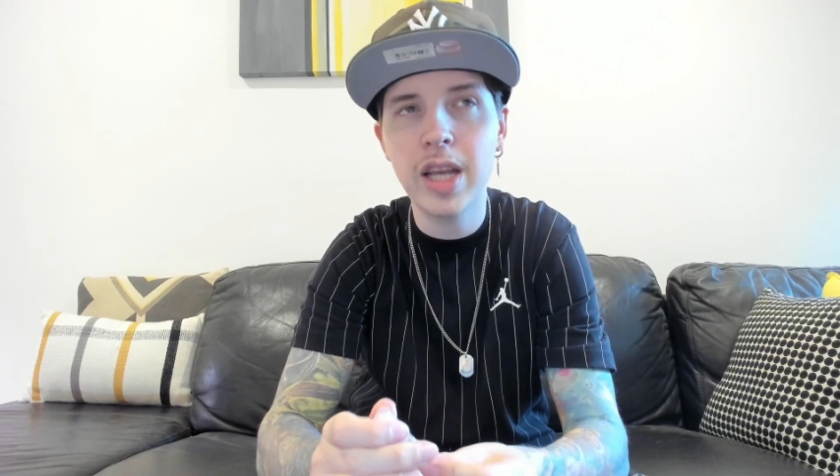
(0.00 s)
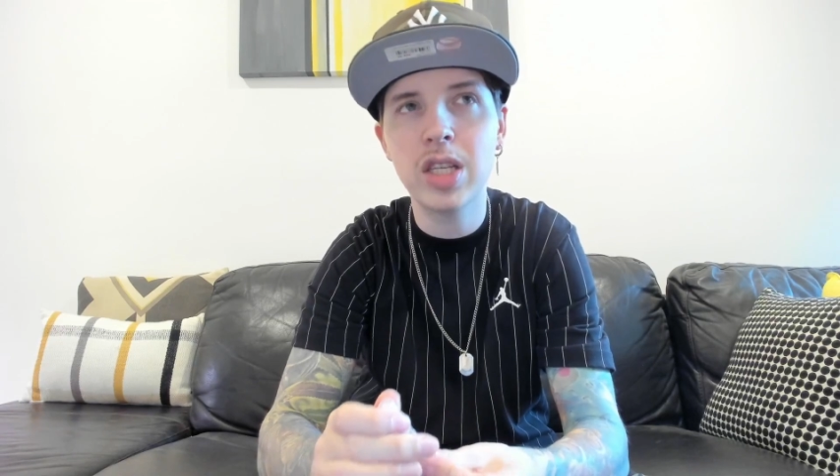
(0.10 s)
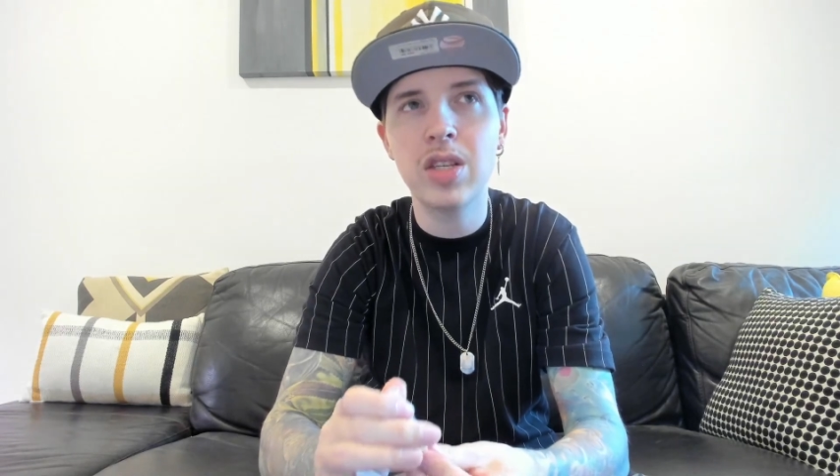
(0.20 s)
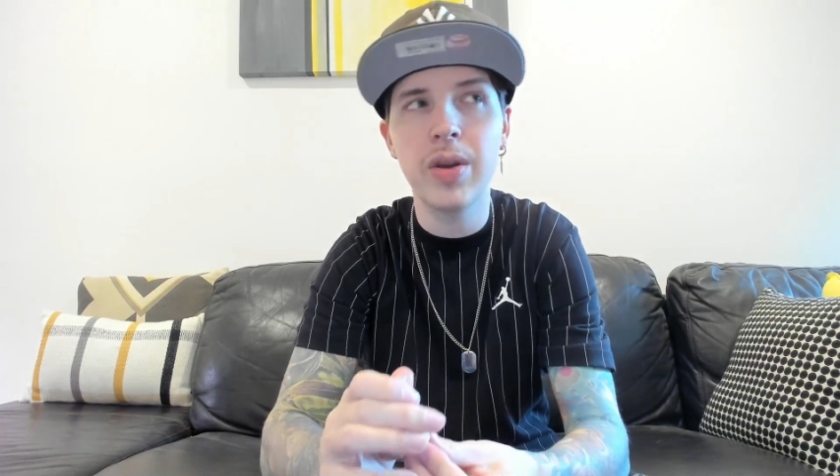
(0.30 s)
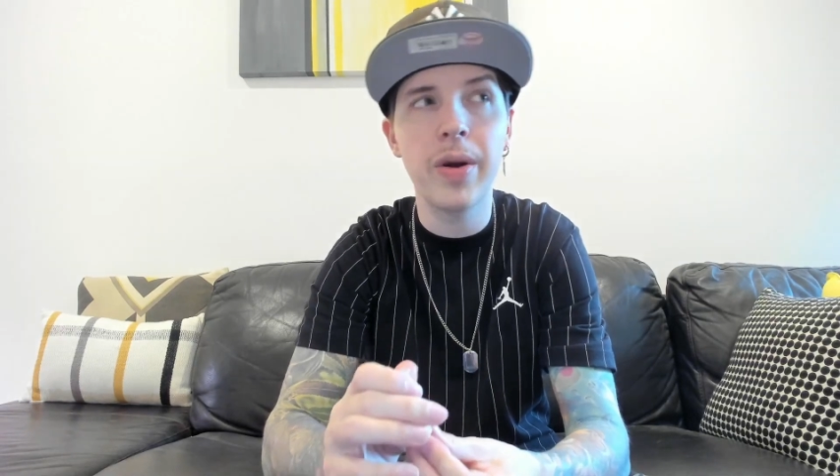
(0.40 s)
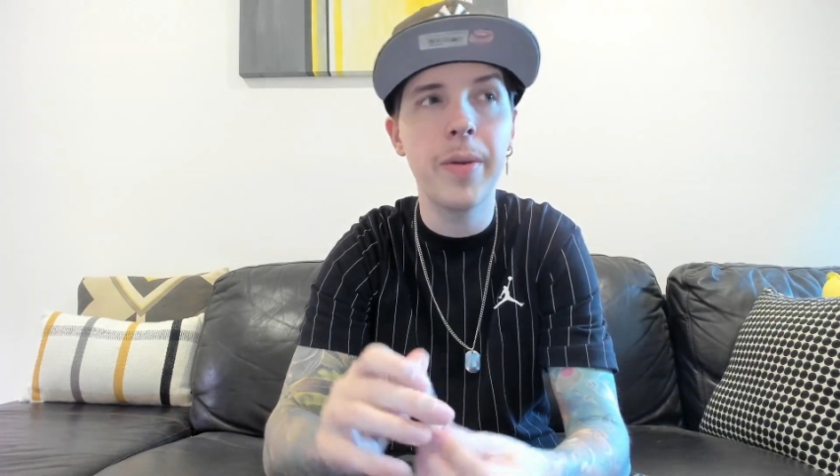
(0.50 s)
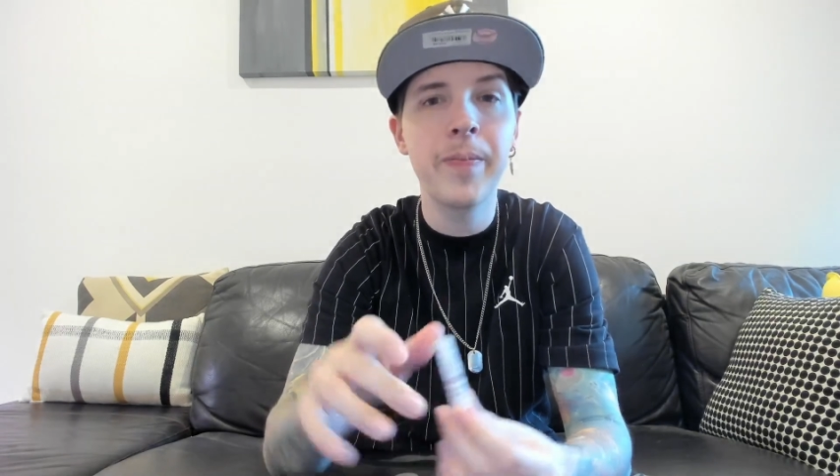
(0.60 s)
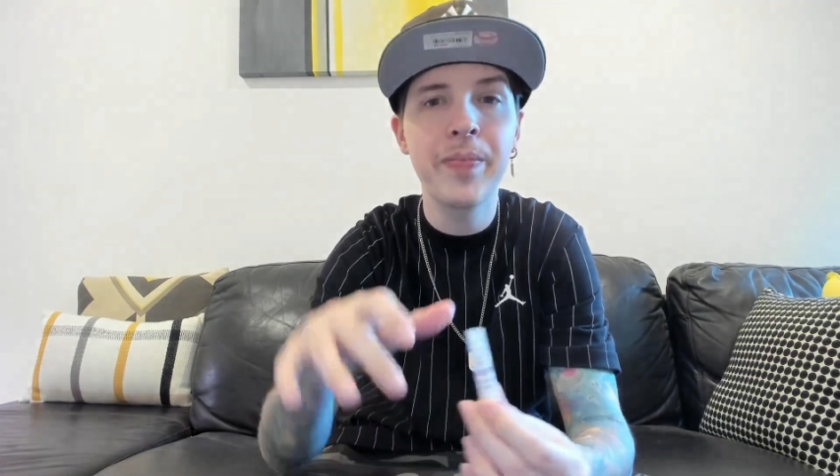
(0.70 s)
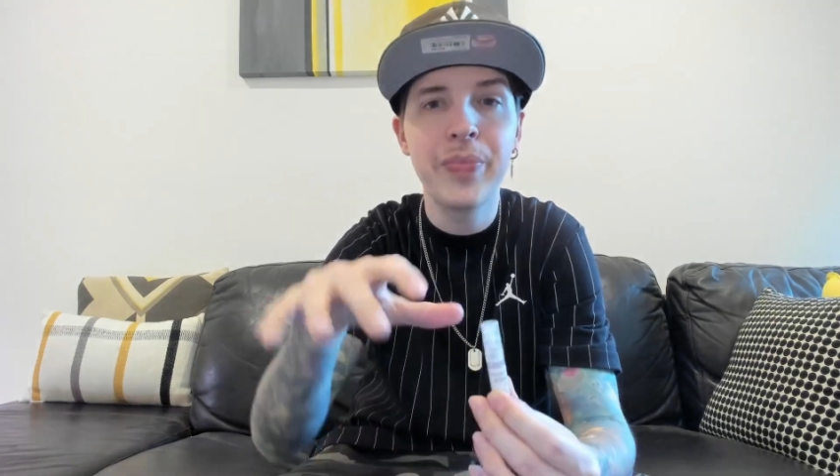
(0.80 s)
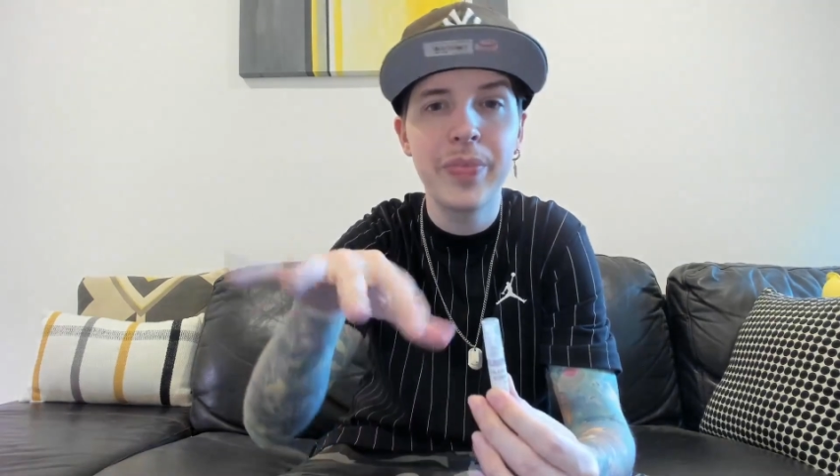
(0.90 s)
So
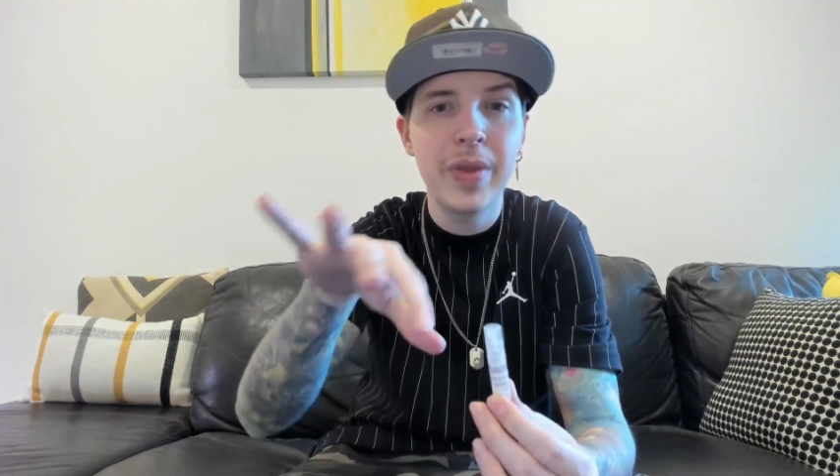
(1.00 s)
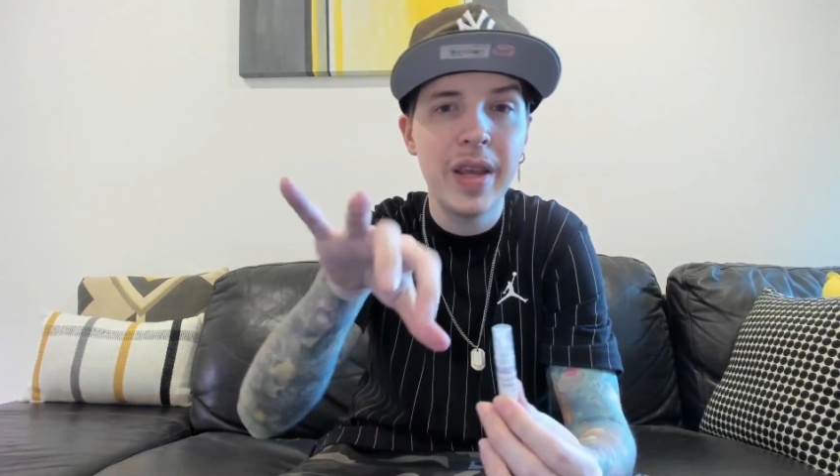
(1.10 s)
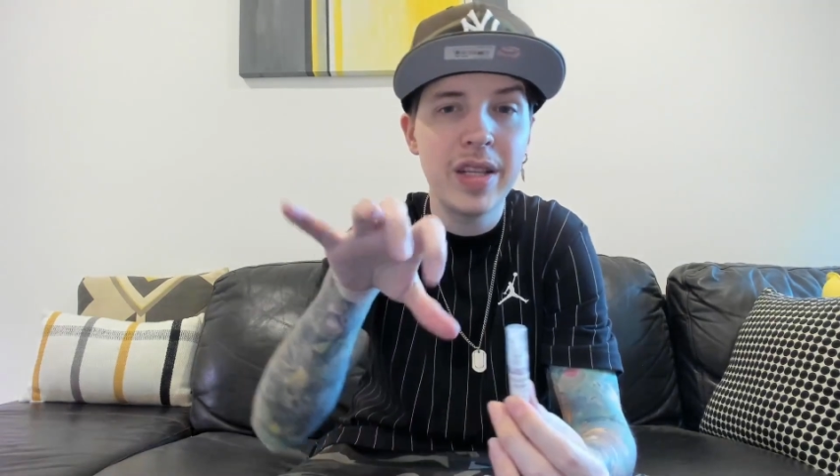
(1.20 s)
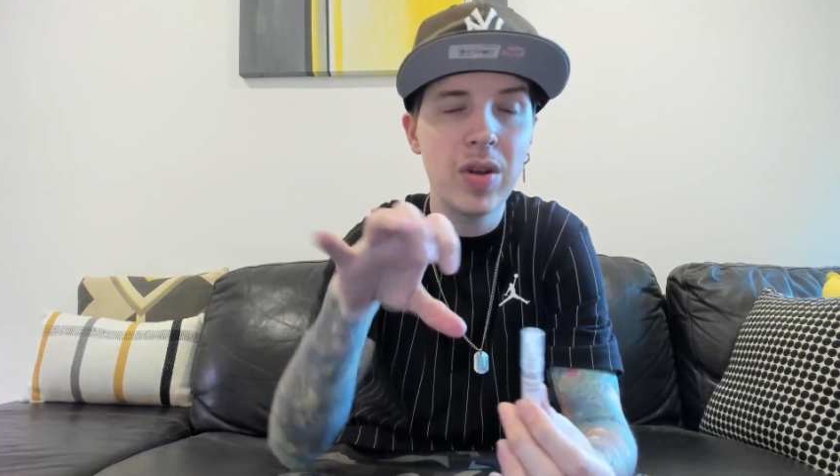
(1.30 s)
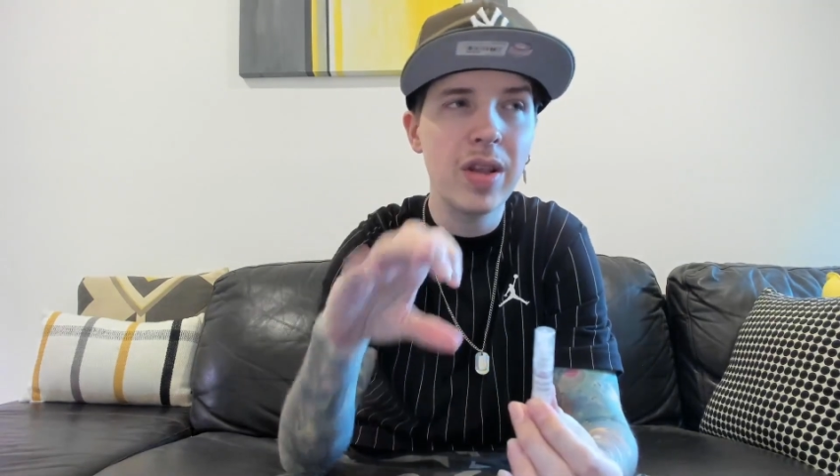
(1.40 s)
it's got